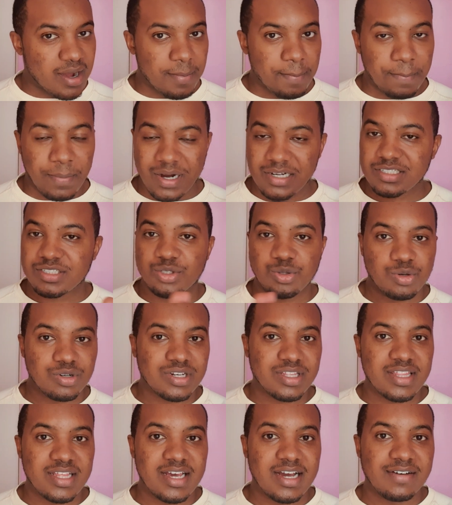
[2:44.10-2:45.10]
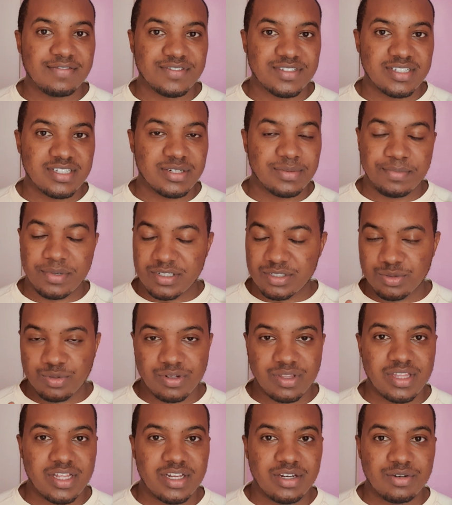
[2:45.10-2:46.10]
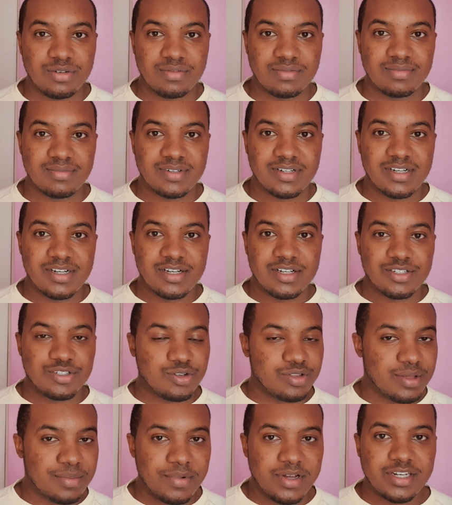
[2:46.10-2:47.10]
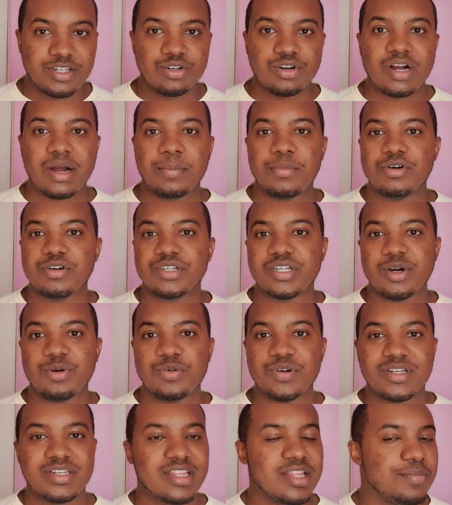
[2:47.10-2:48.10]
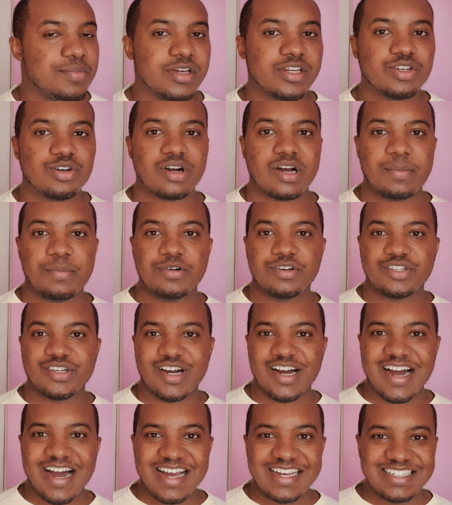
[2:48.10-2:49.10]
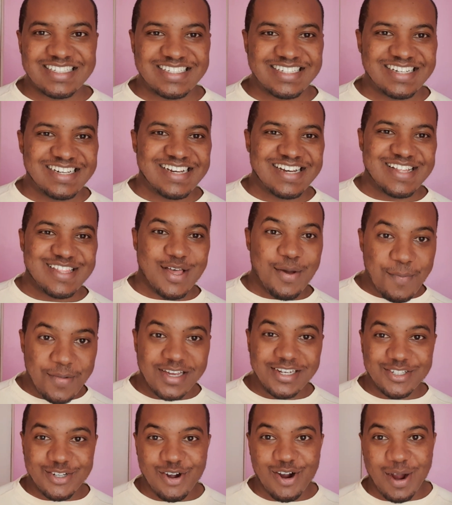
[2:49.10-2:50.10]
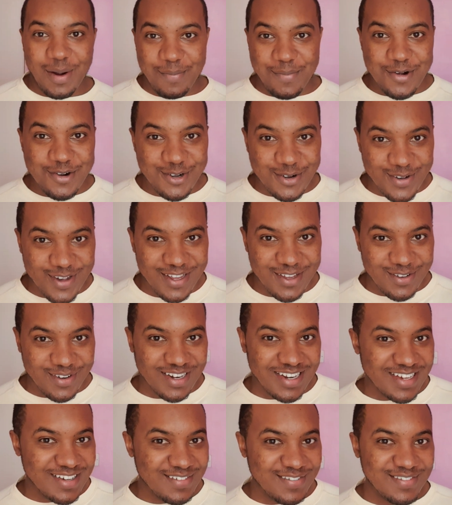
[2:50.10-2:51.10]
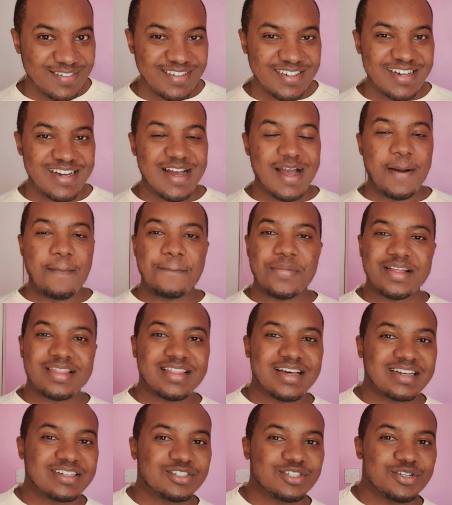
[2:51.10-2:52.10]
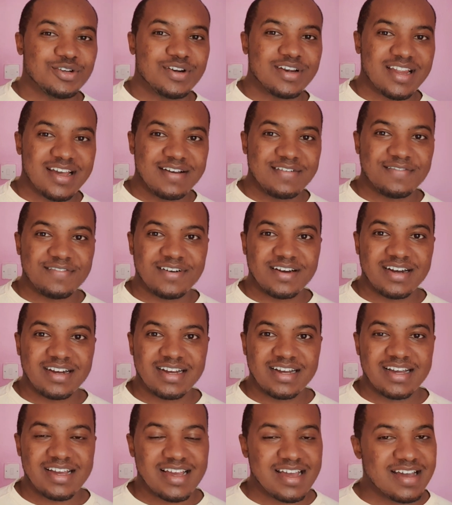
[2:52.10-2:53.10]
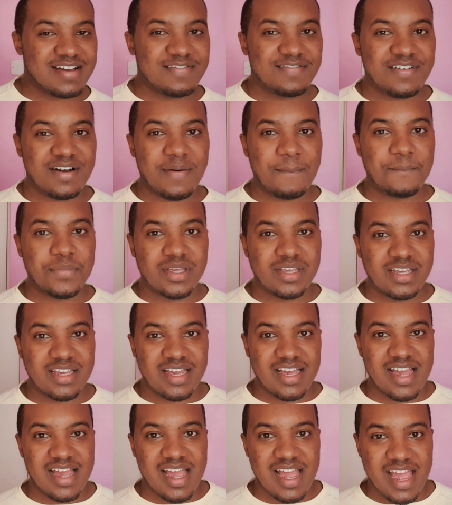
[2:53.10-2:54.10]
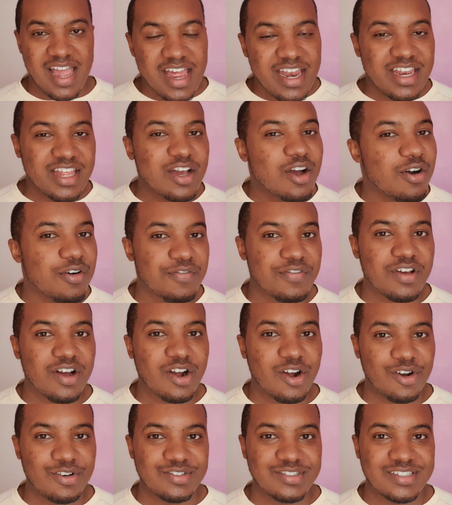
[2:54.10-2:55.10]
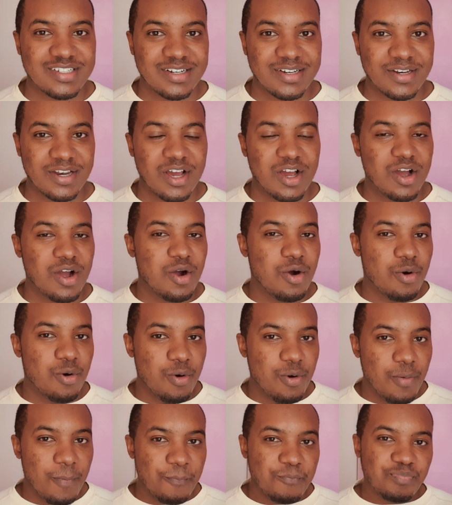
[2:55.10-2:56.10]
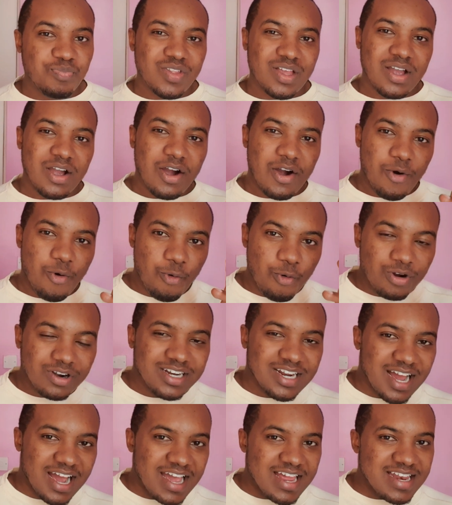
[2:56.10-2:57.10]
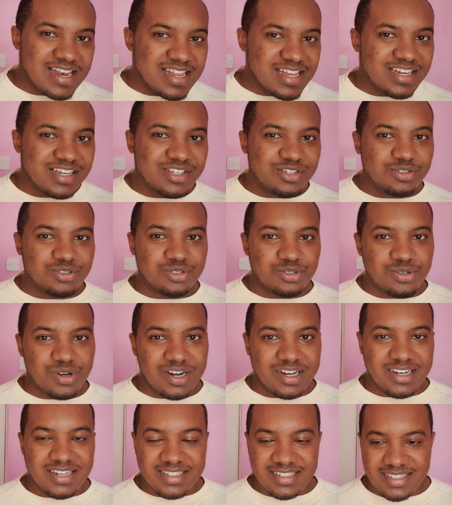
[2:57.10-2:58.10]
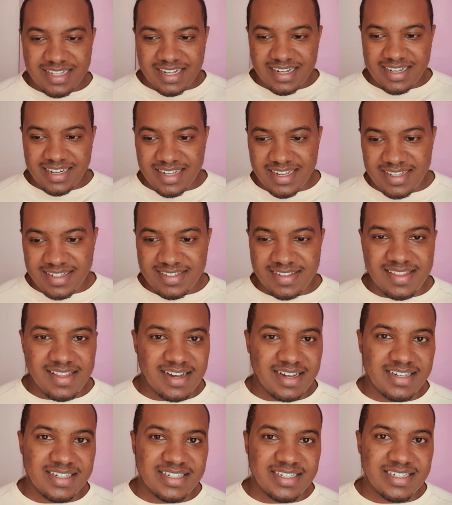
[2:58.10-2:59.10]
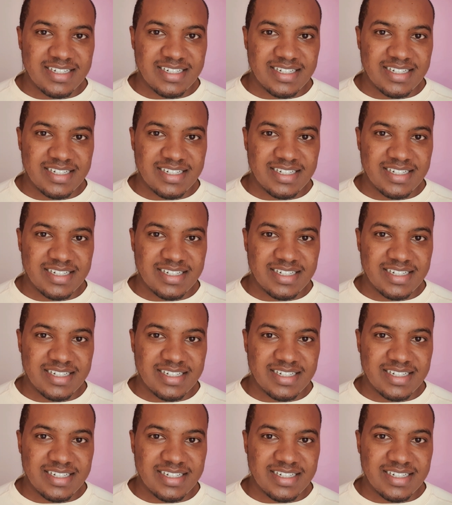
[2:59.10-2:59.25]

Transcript: past what they have seen, past what they know. So they may talk about your weight, they may talk about your height, they may talk about where you live, but that should never ever be any of your concern. What I need you to understand is that